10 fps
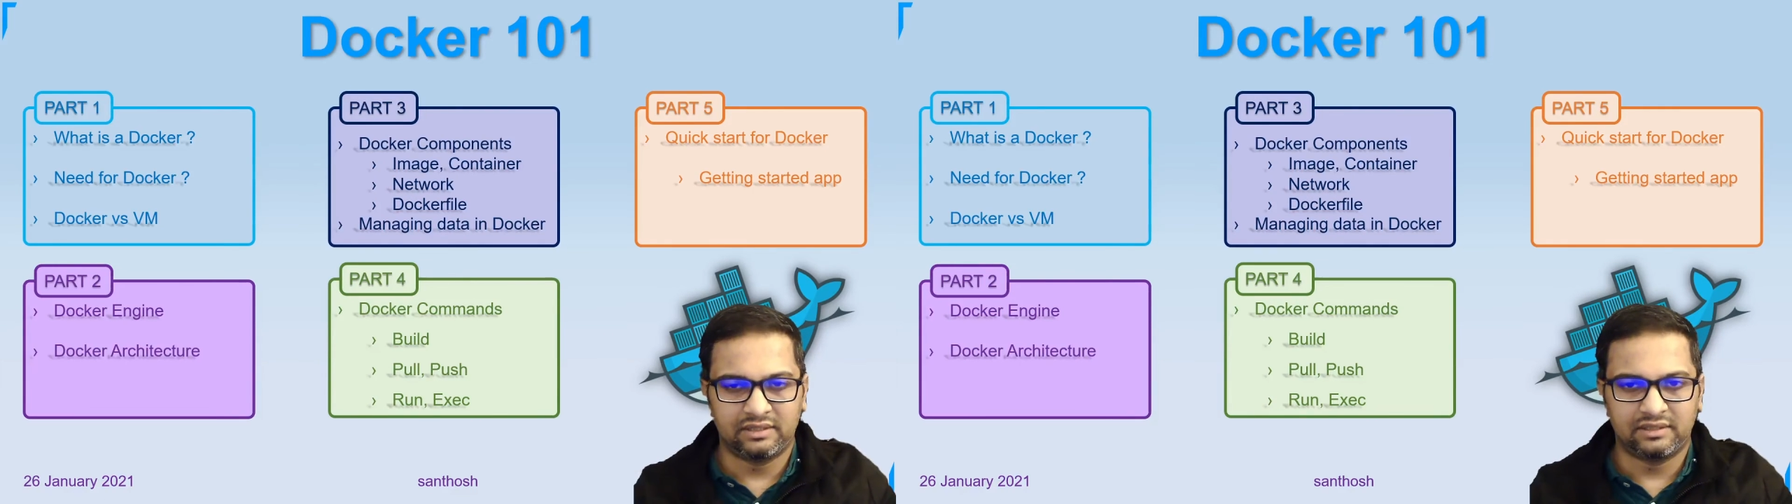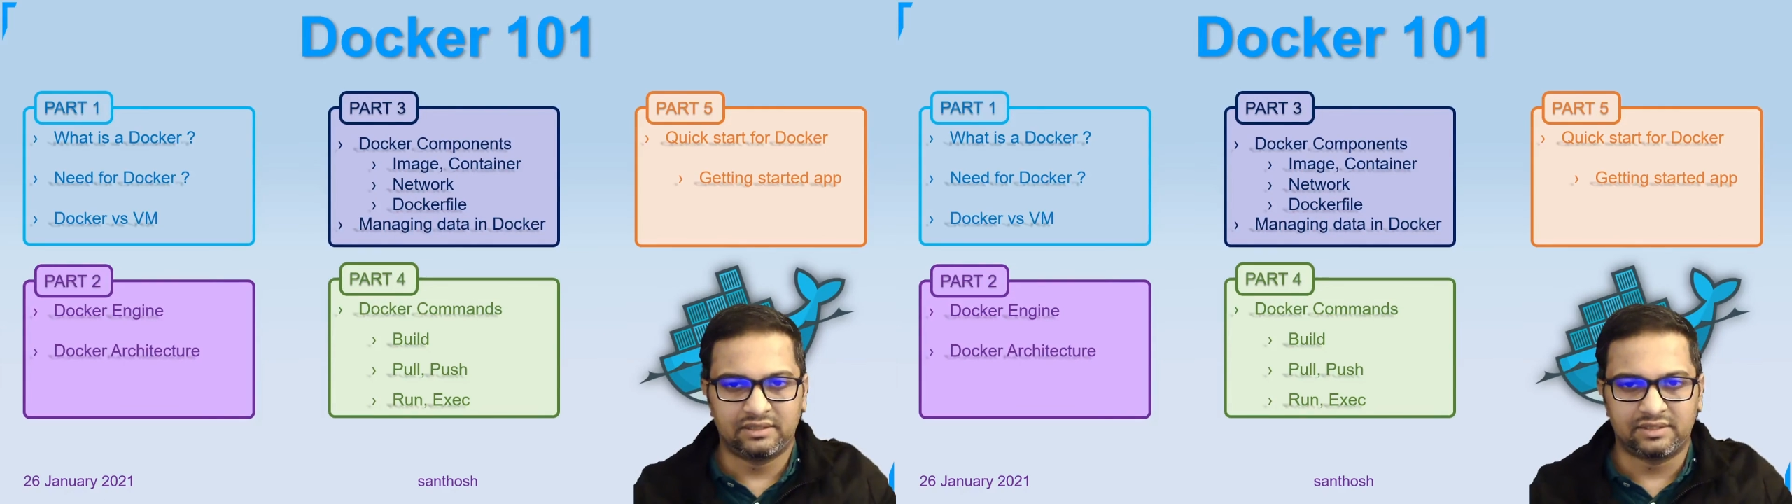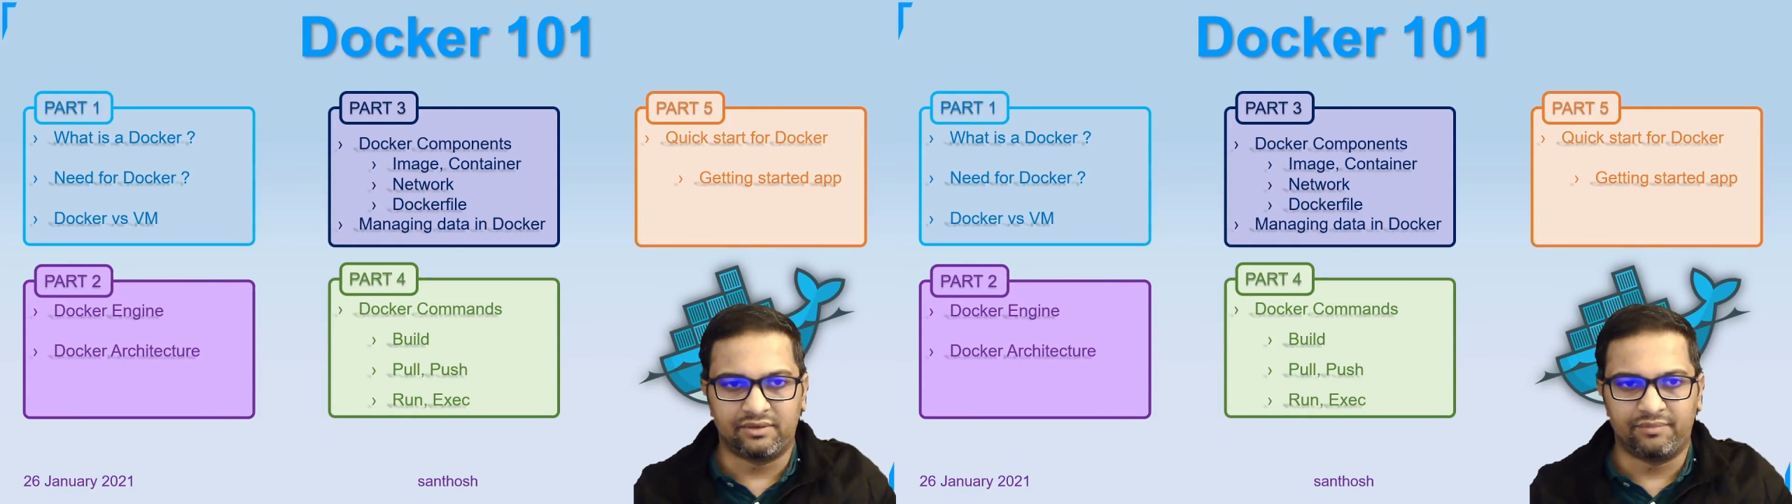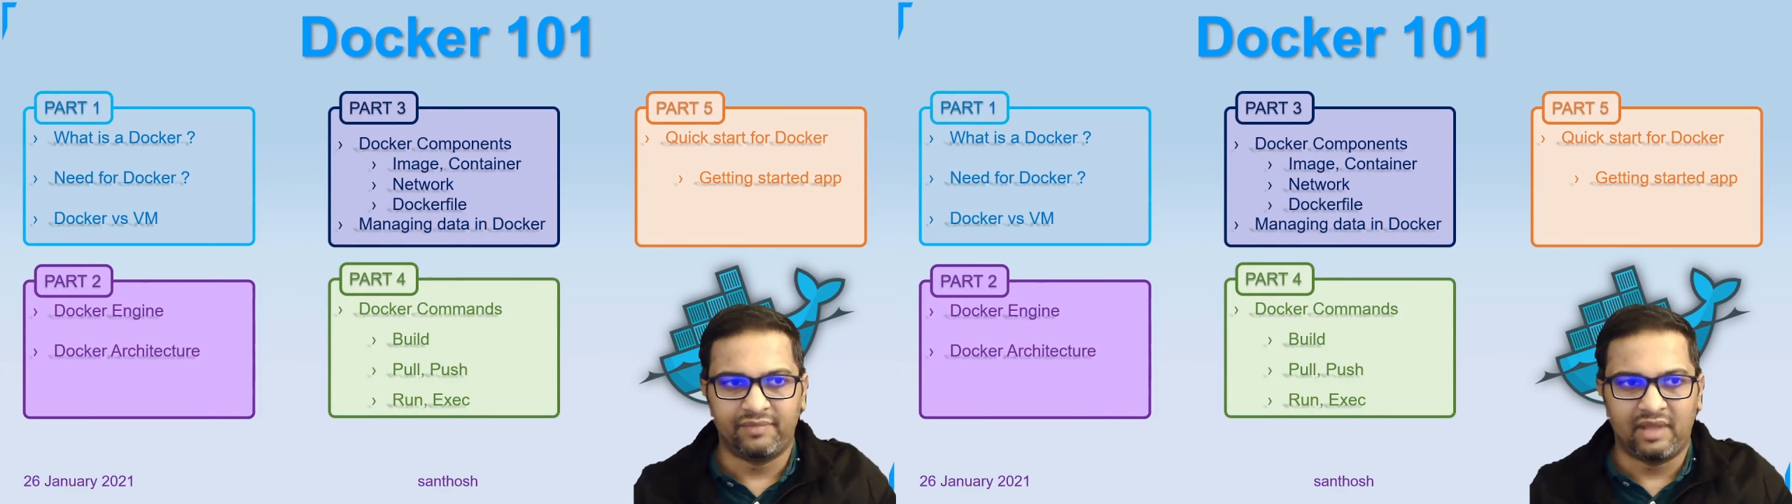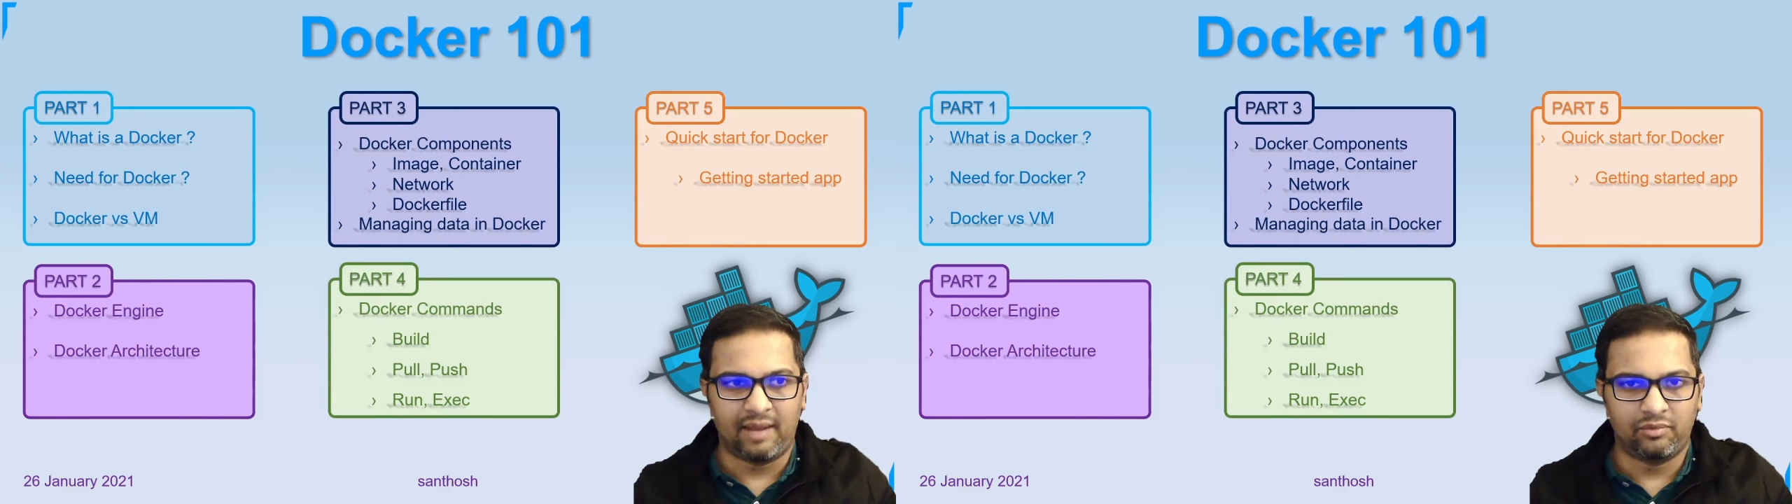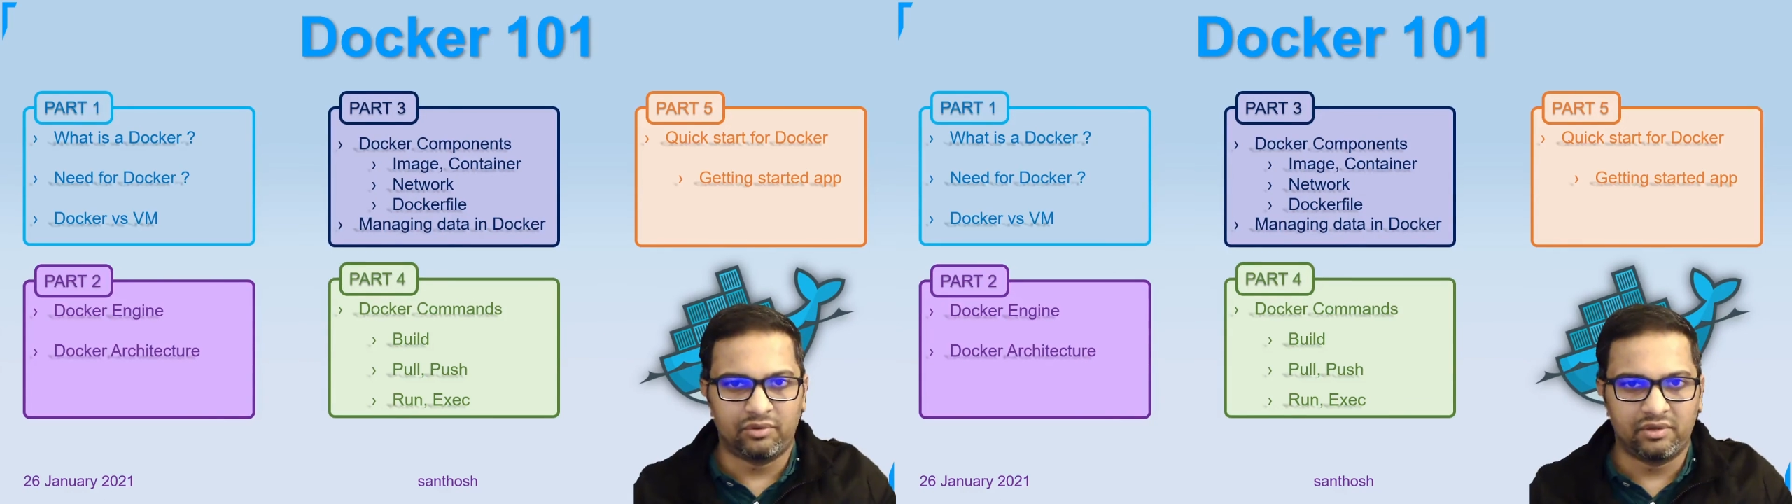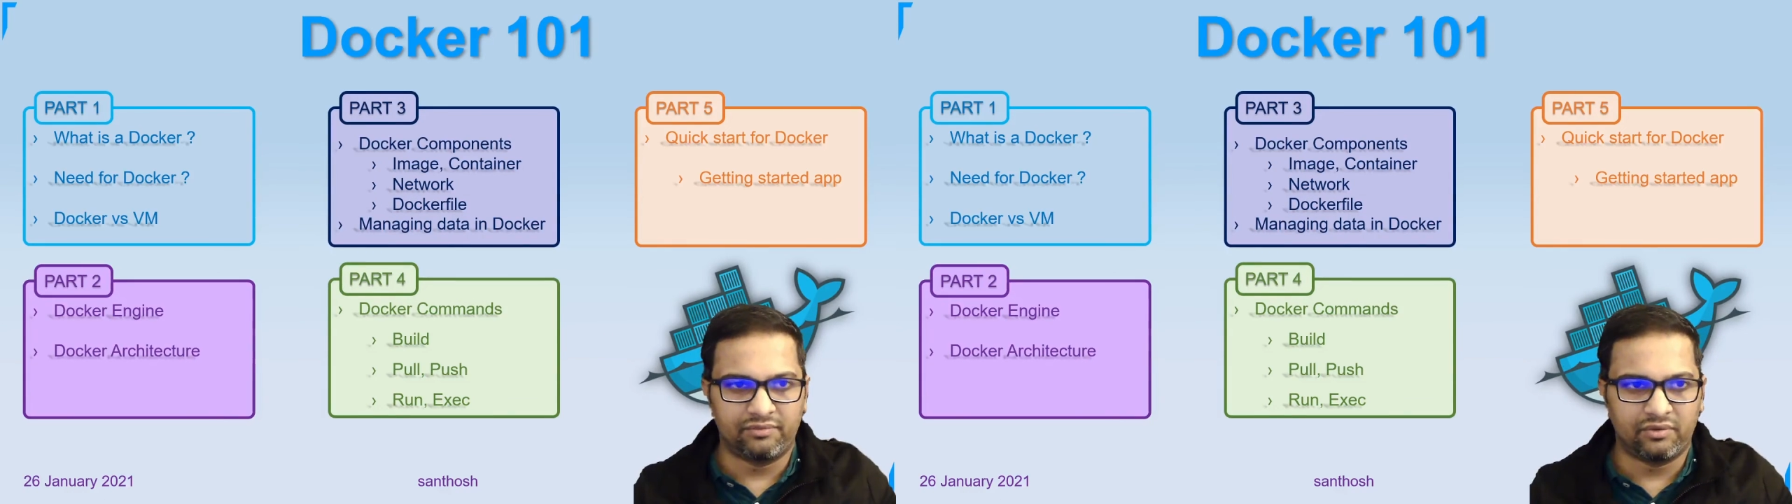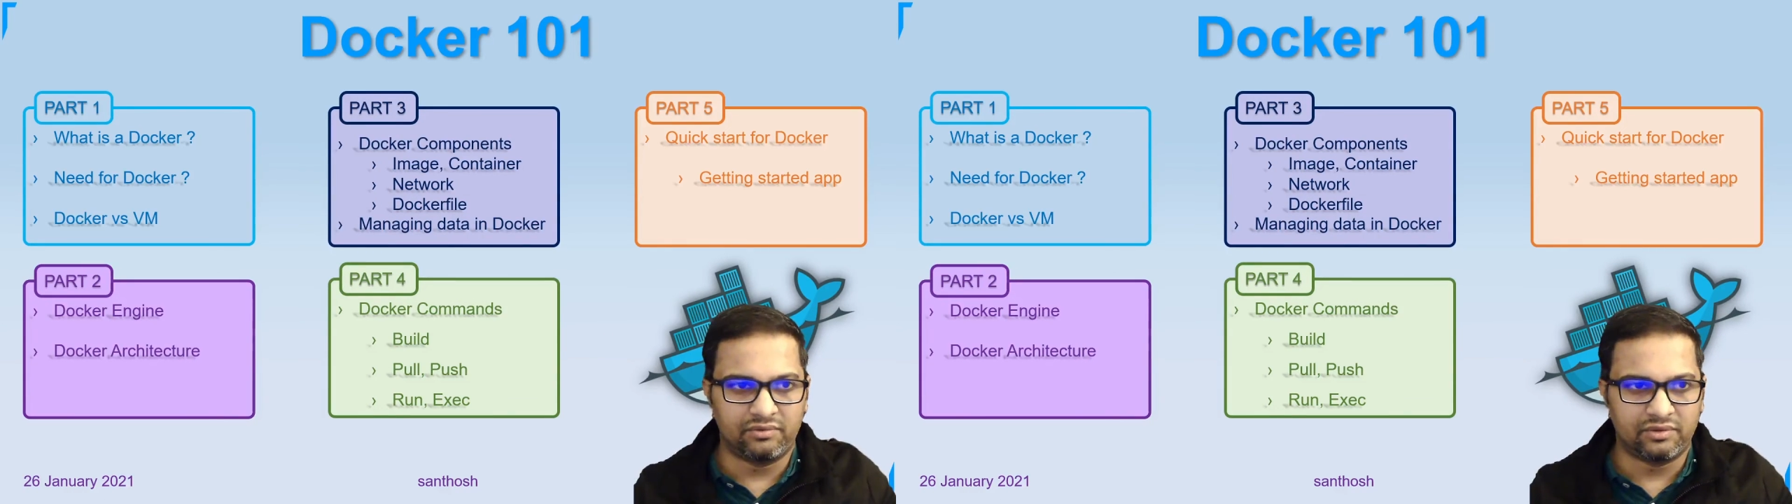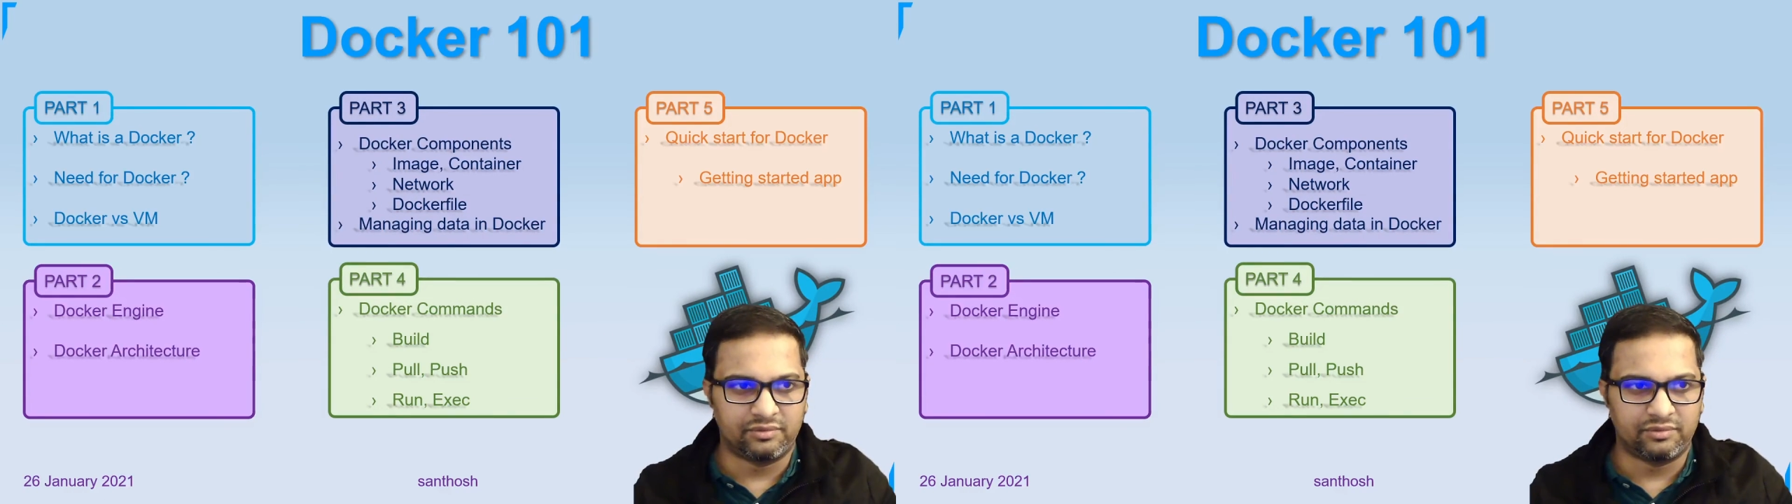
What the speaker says: so I'm looking forward